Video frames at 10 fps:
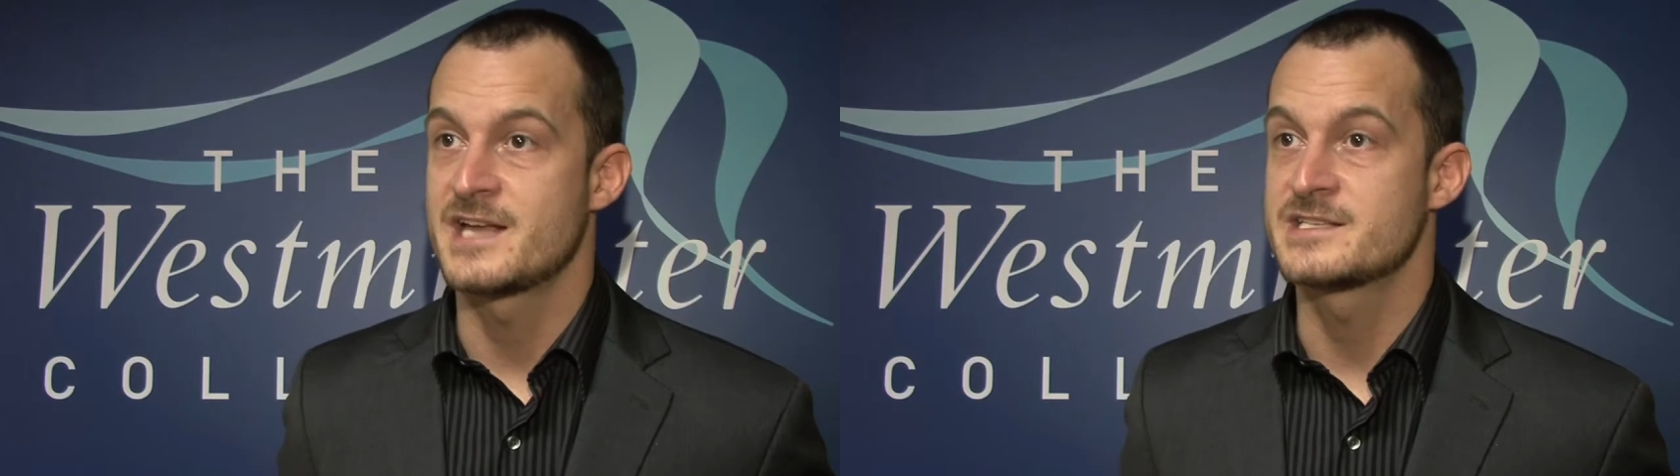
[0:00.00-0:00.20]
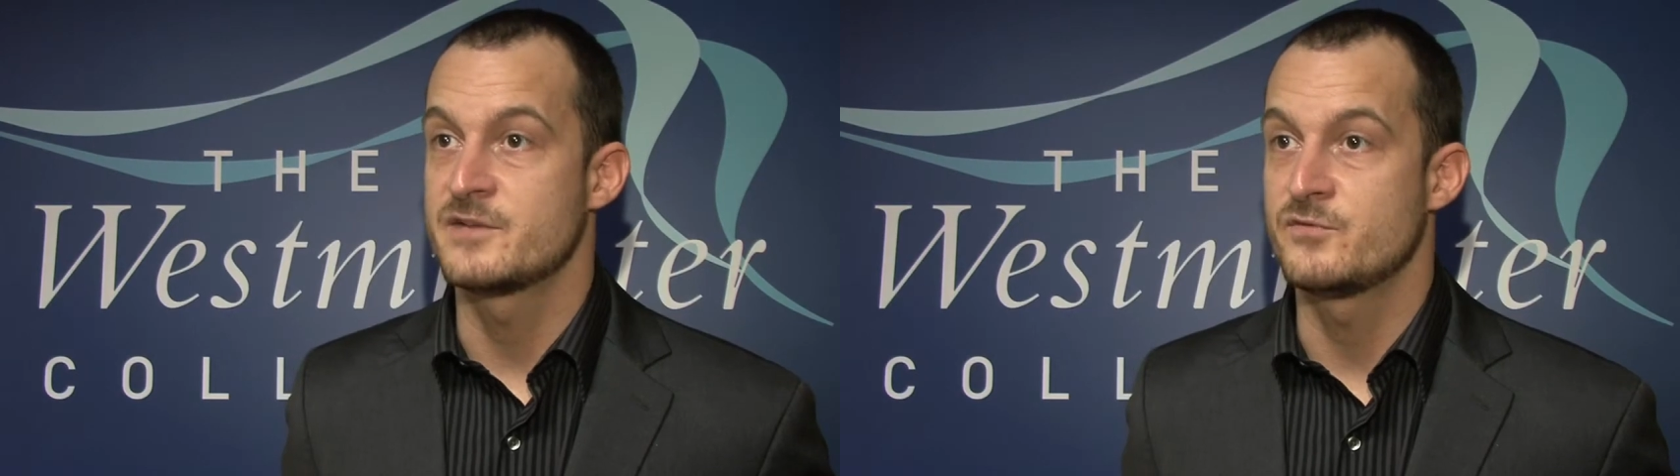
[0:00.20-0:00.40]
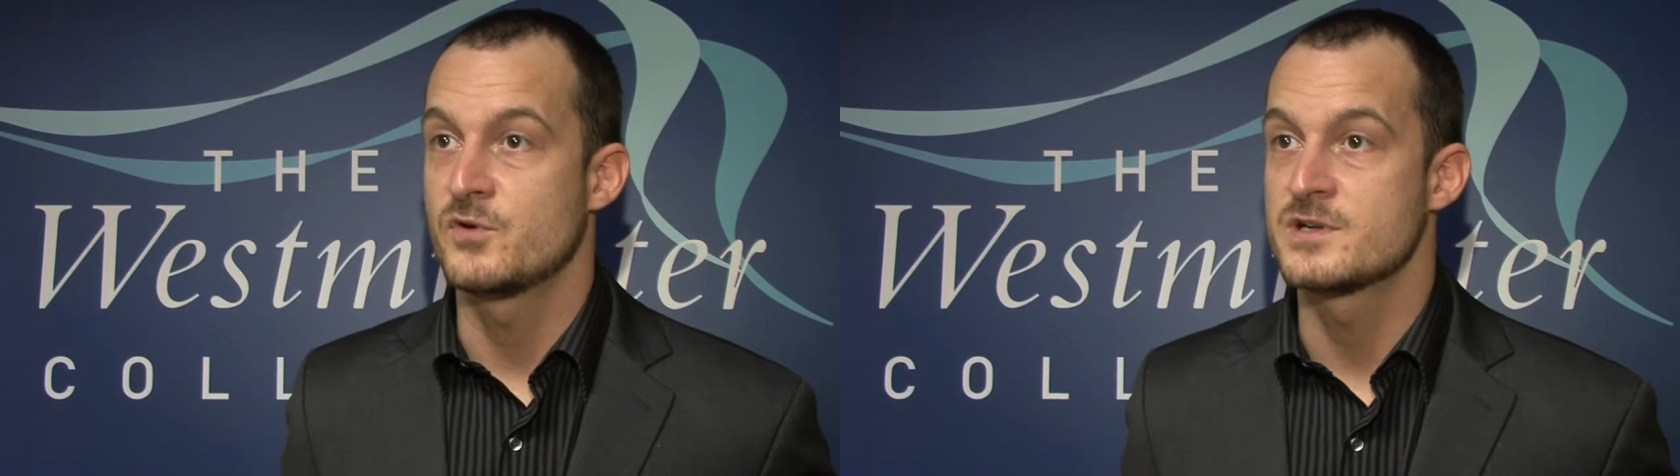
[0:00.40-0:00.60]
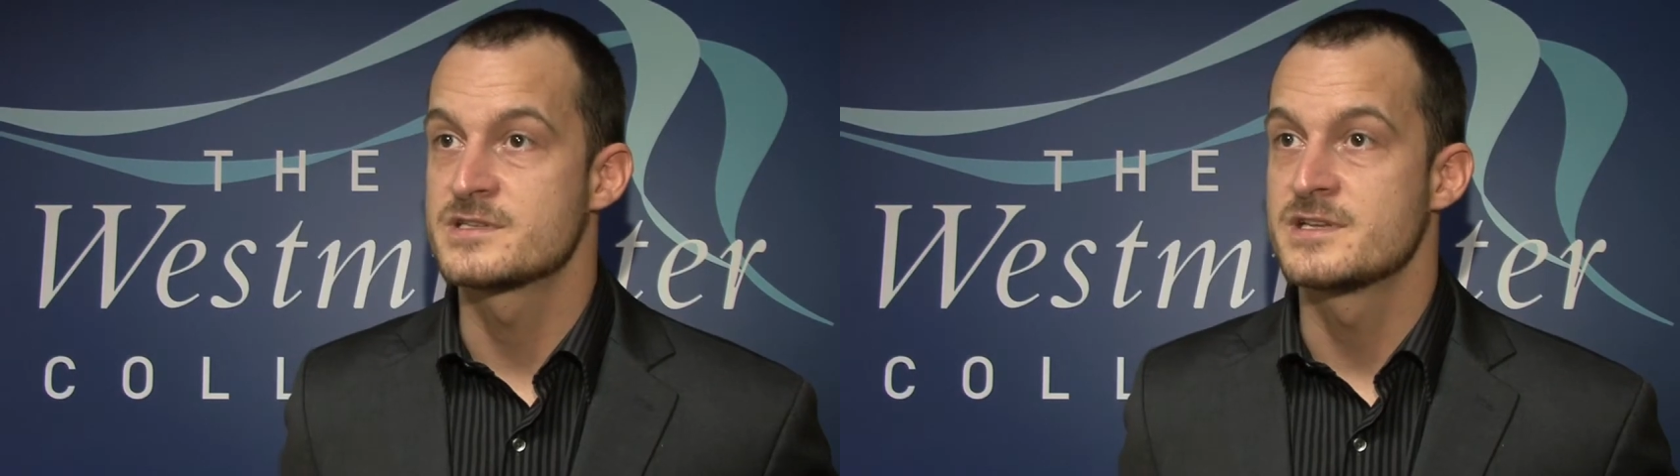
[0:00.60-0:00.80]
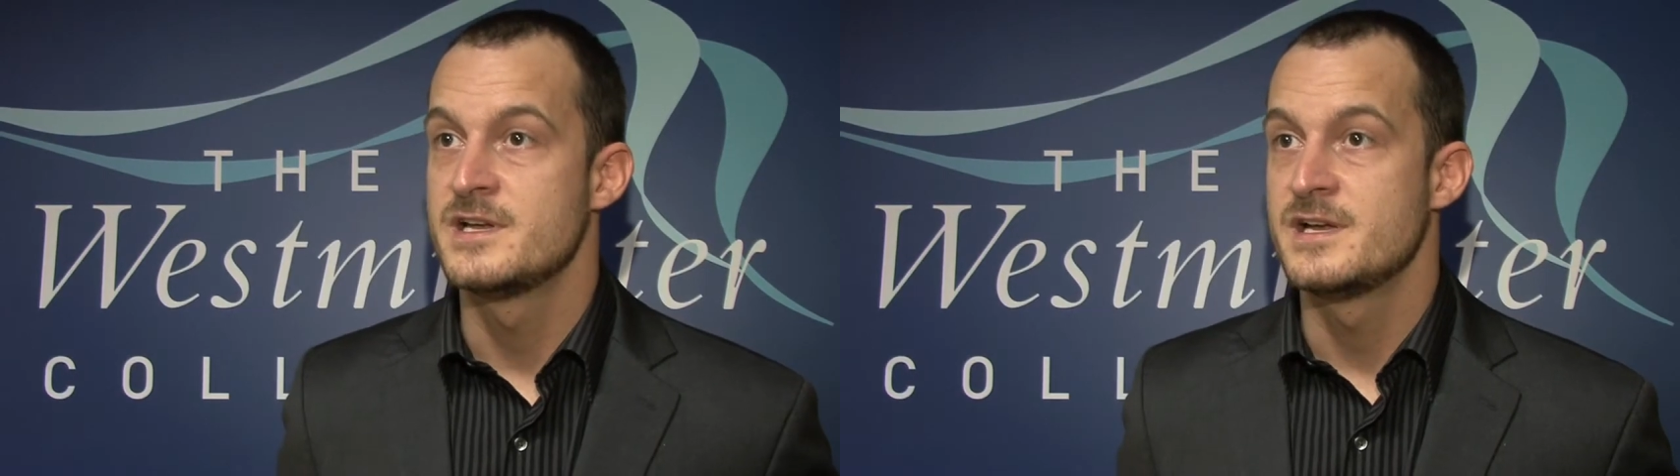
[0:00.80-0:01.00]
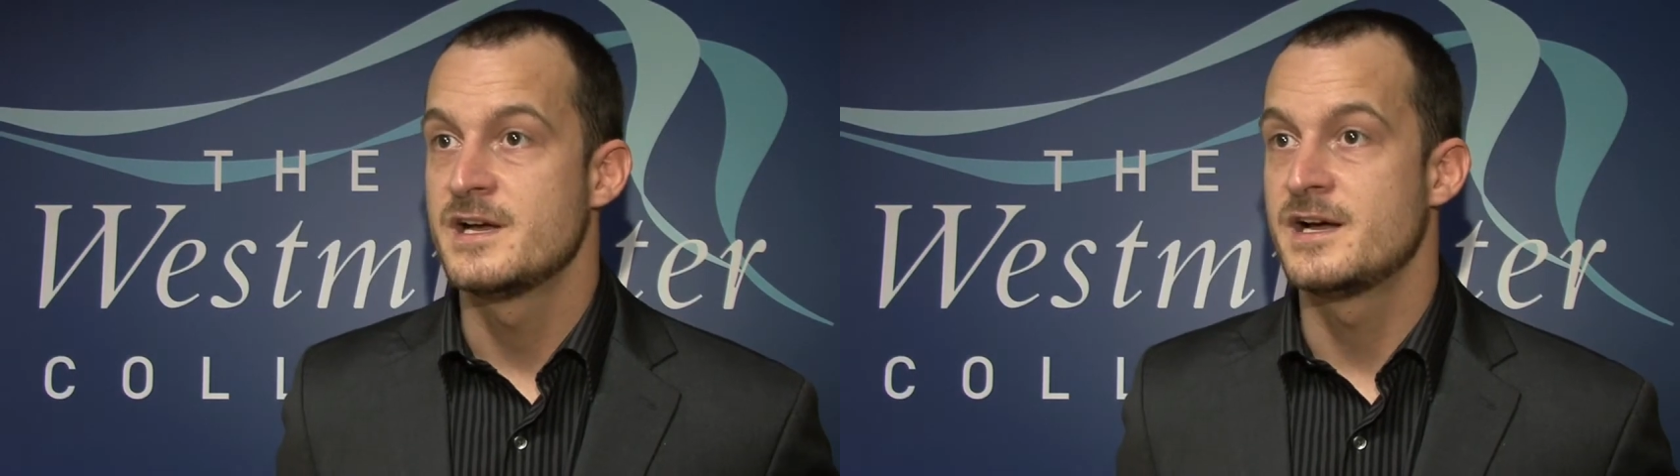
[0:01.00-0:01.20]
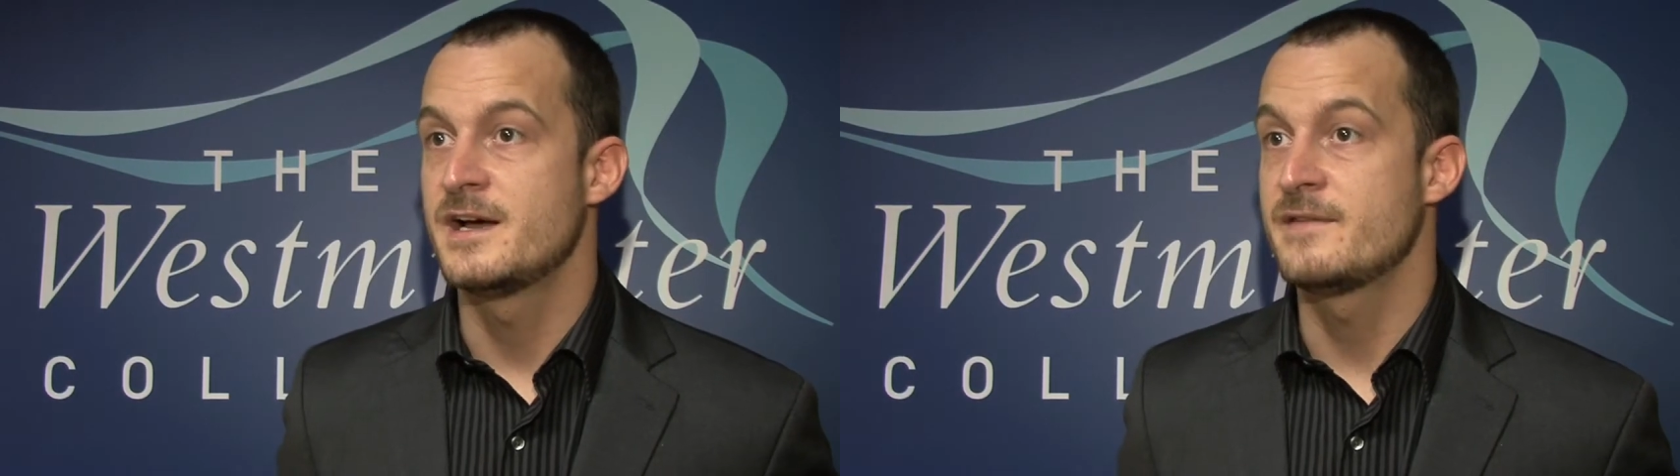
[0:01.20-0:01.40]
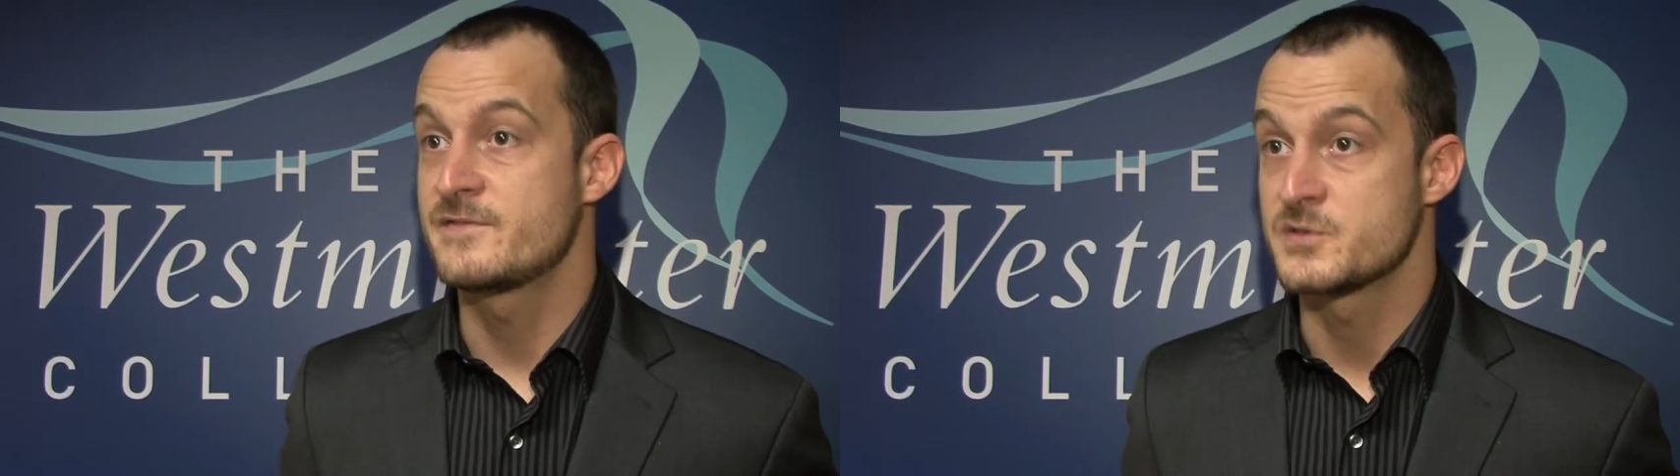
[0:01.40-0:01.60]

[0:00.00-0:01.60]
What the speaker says: asset for us. They've